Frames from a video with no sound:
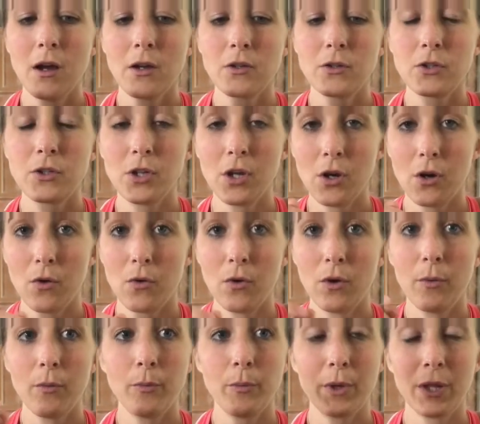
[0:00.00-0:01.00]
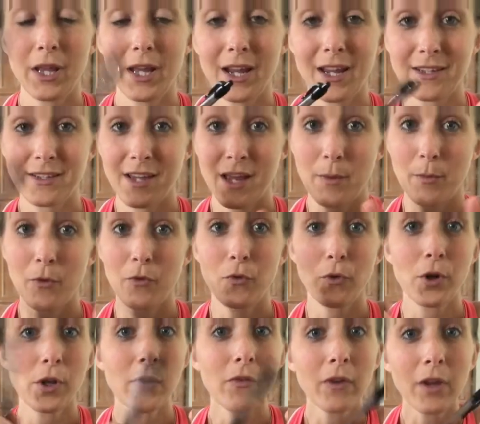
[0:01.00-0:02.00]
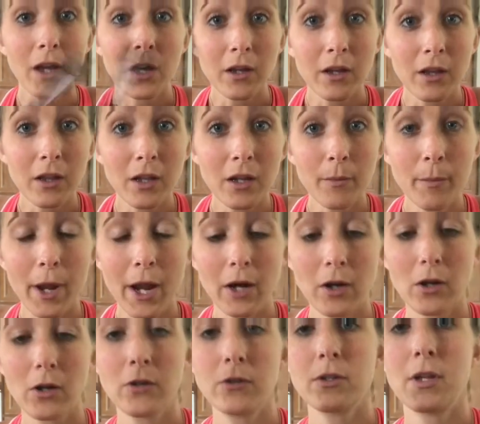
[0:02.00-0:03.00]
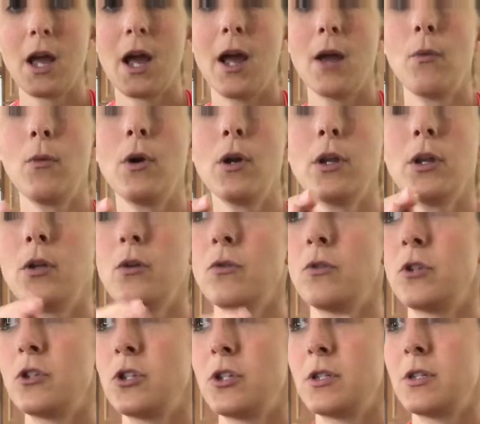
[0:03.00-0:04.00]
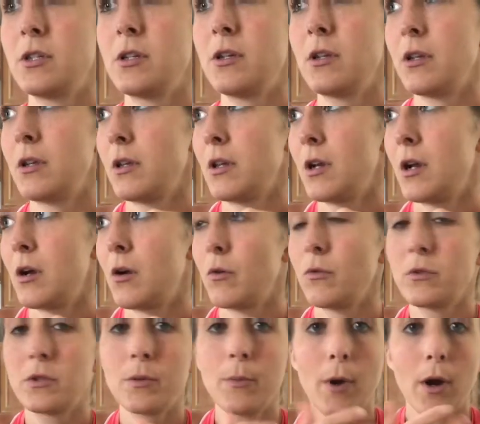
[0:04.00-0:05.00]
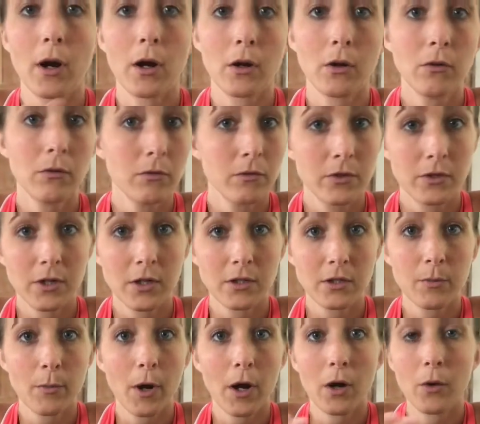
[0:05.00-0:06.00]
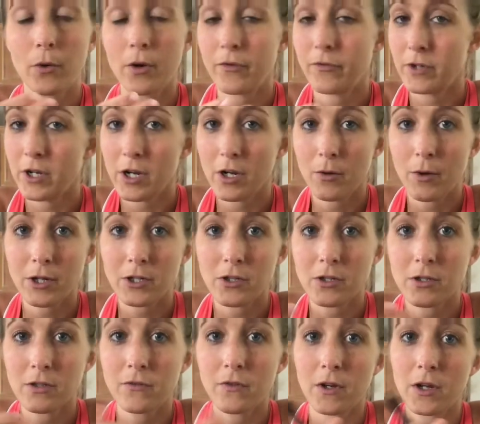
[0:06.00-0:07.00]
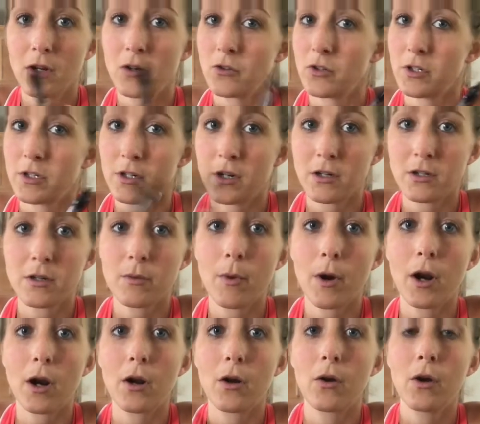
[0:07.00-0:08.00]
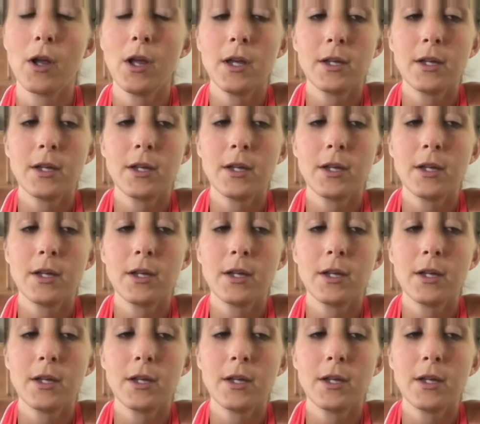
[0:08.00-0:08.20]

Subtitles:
So, but like I said, before you even calculate your macros, I want you to just, start tomorrow, whatever day you're watching this video, just start tomorrow.